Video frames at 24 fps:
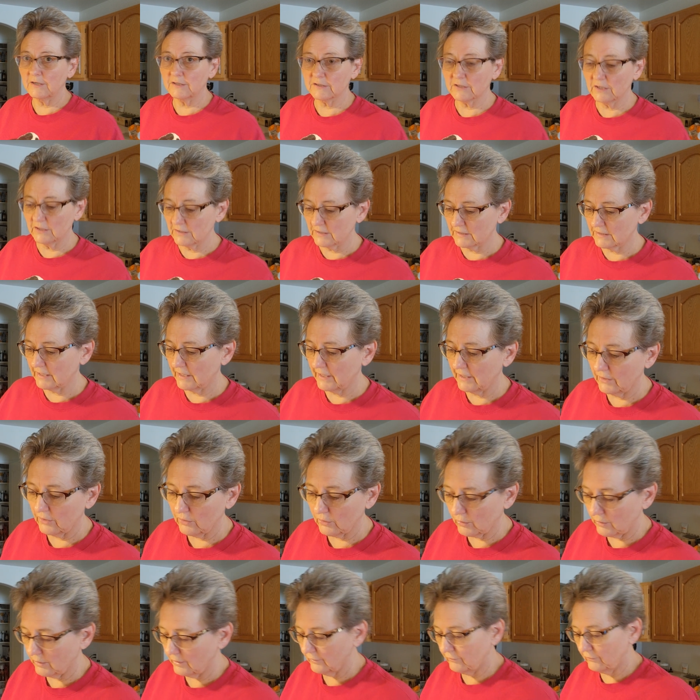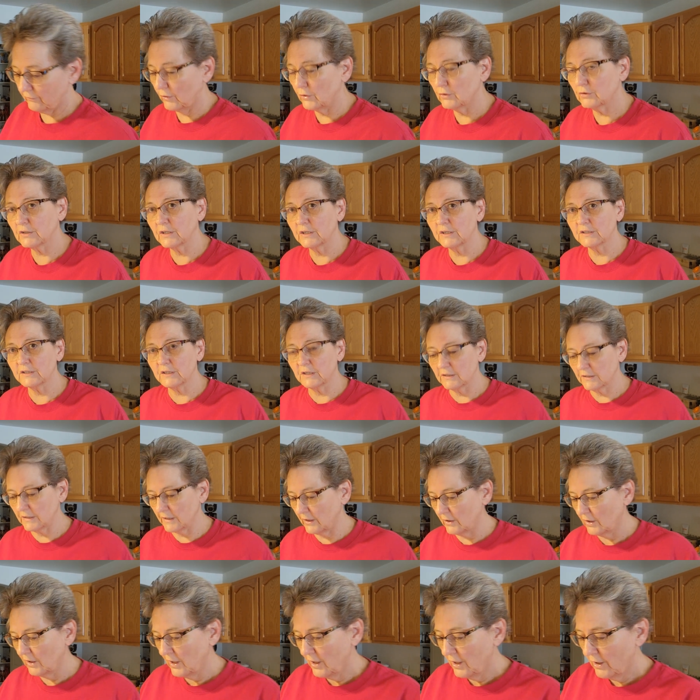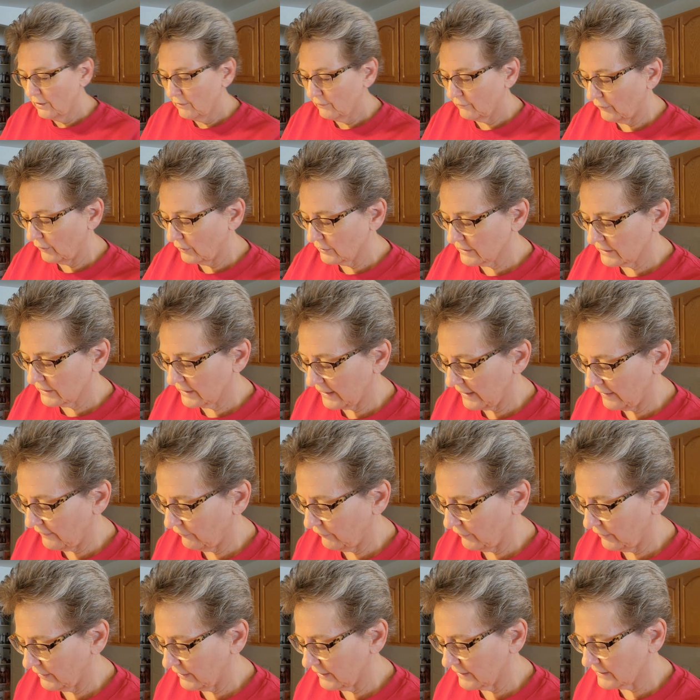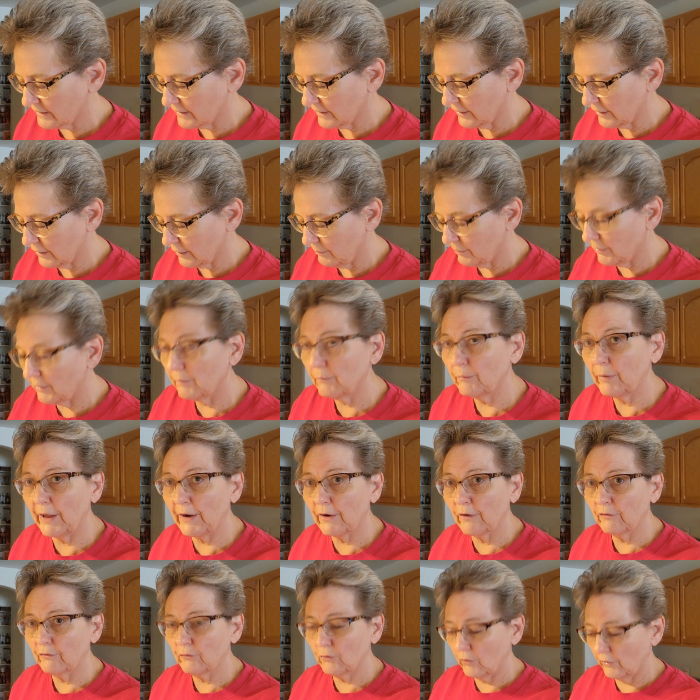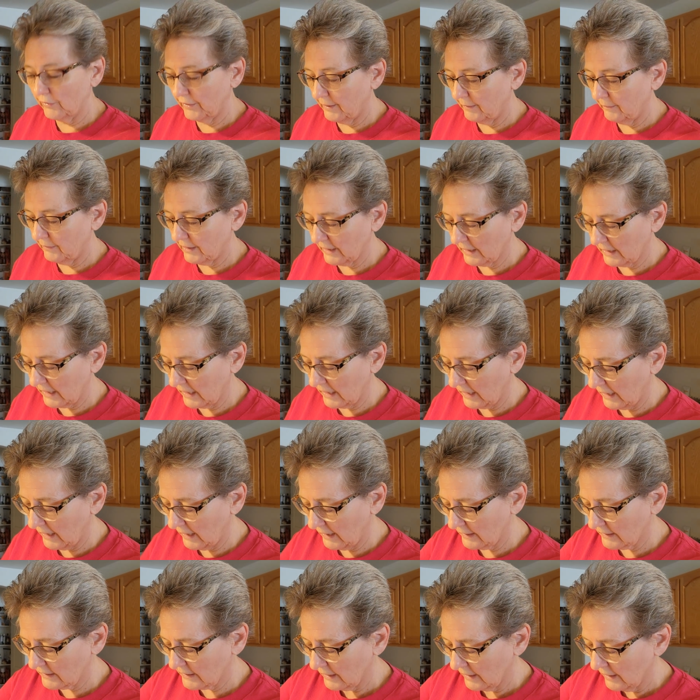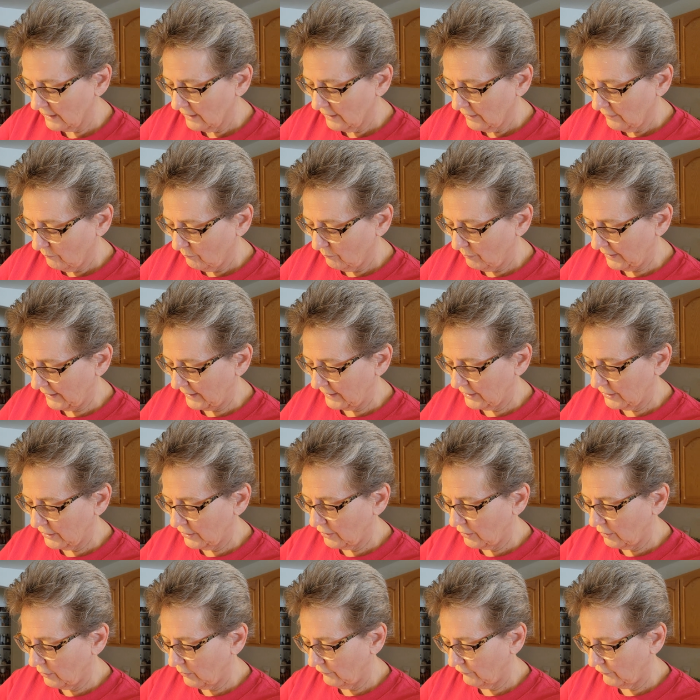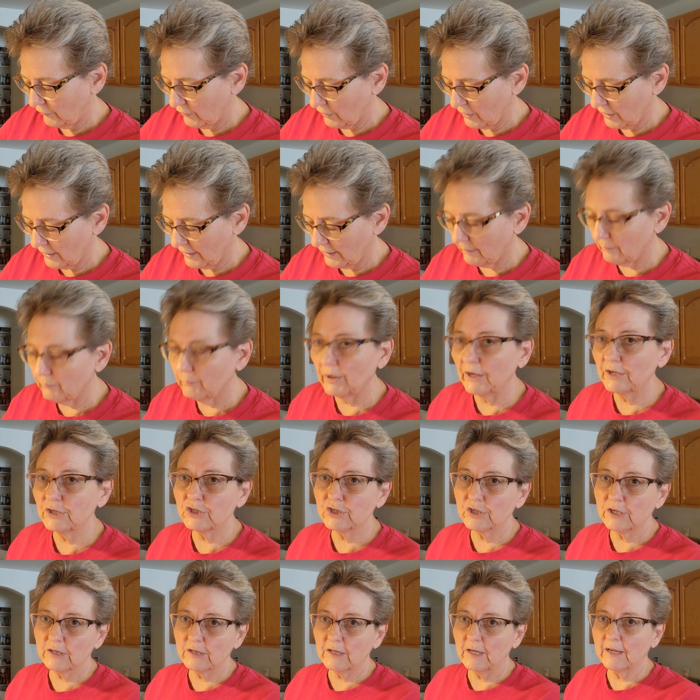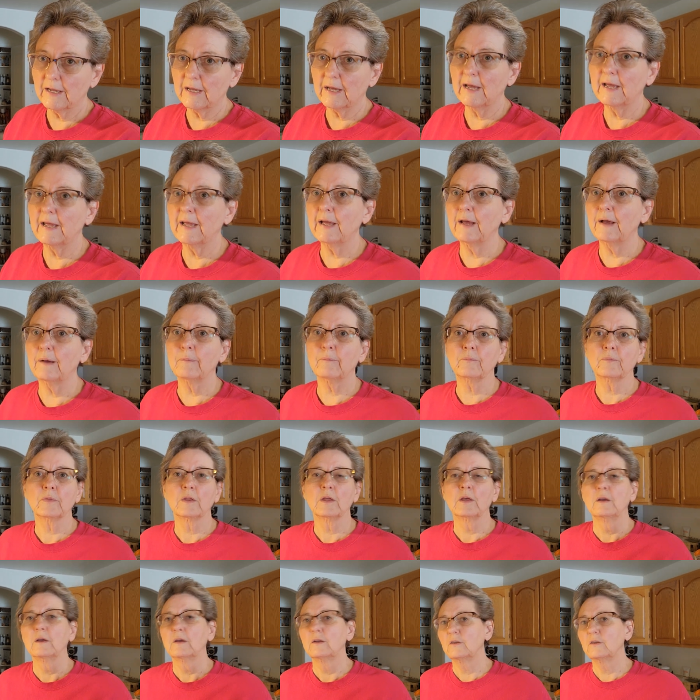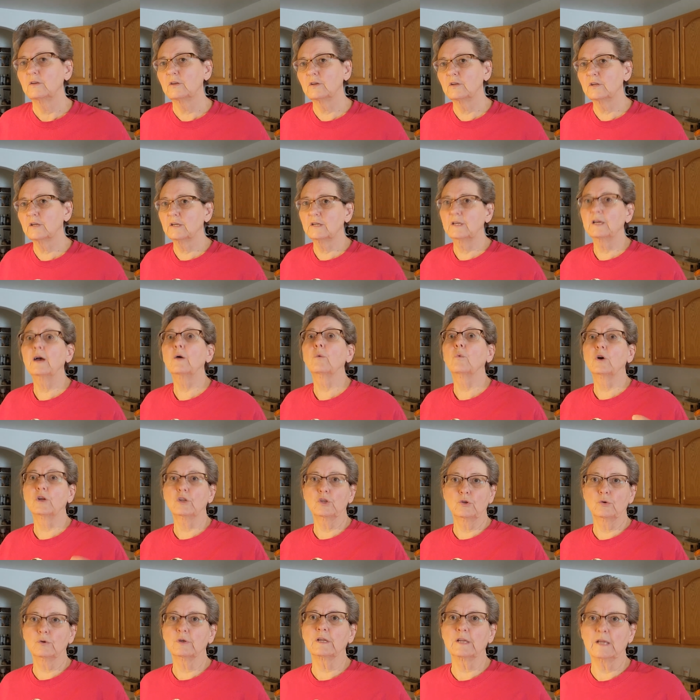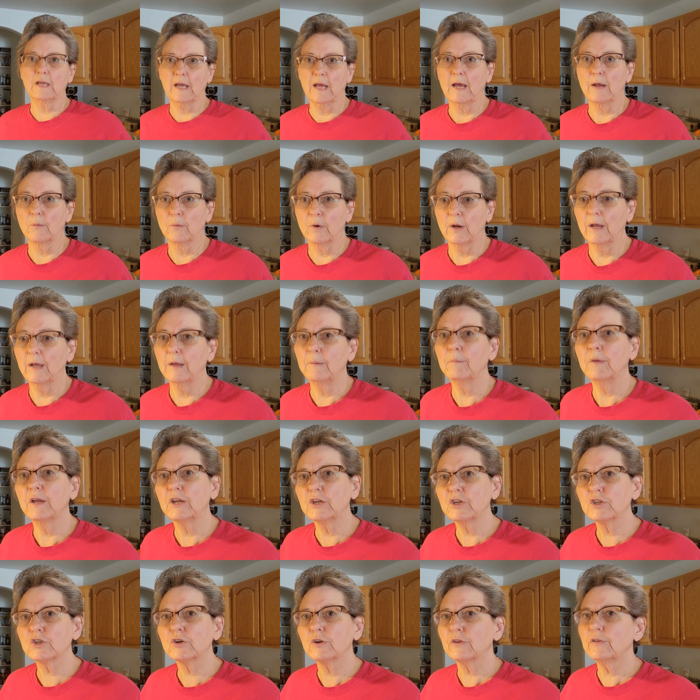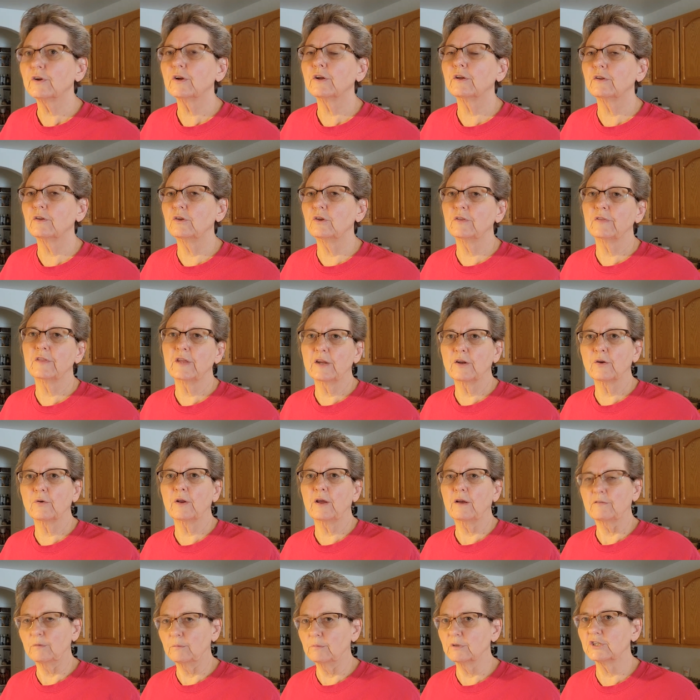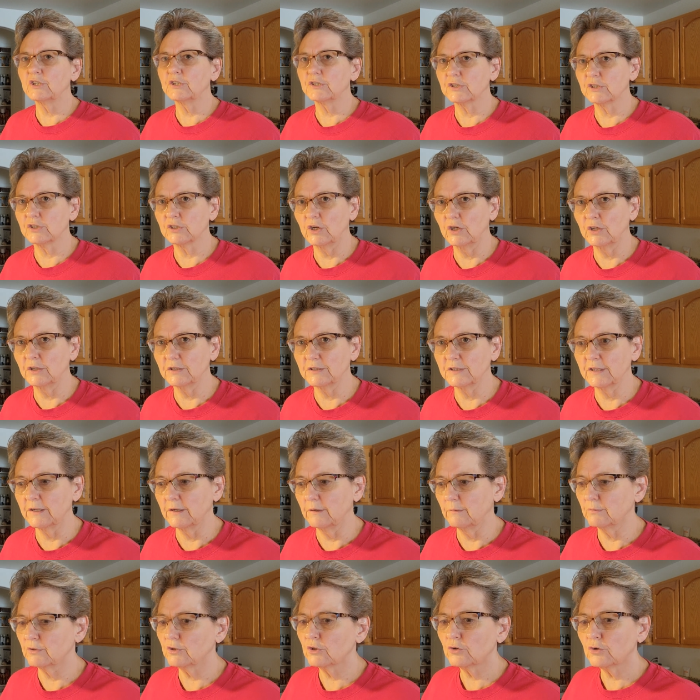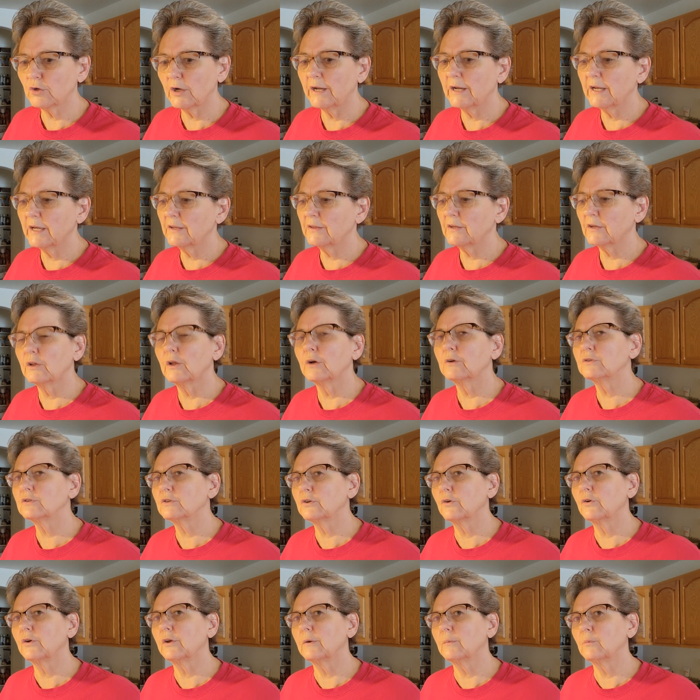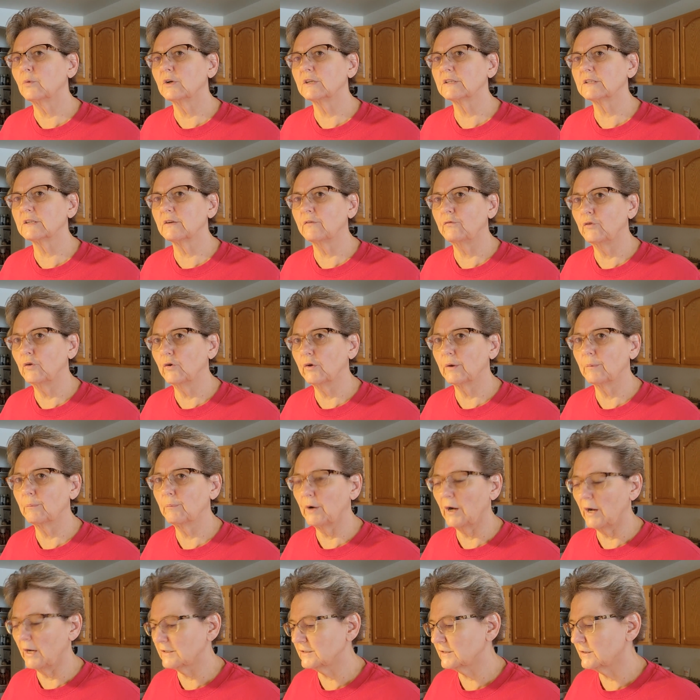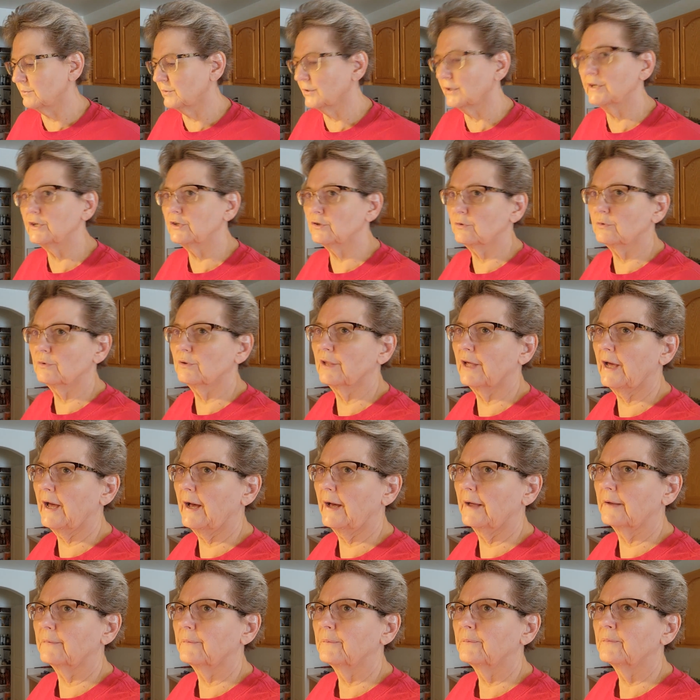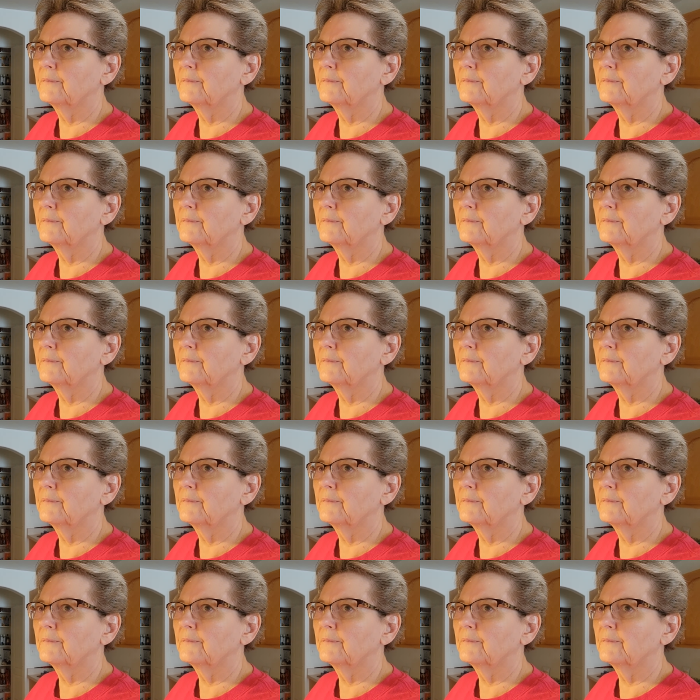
is on sale or if frozen is on sale. Frozen I feel is a little bit better for them than canned. But you know, if you're on a budget like I am, you get what you can get, right? Make sure that they don't have a bunch of salt in them. So try to get the low sodium ones if you can possibly do that.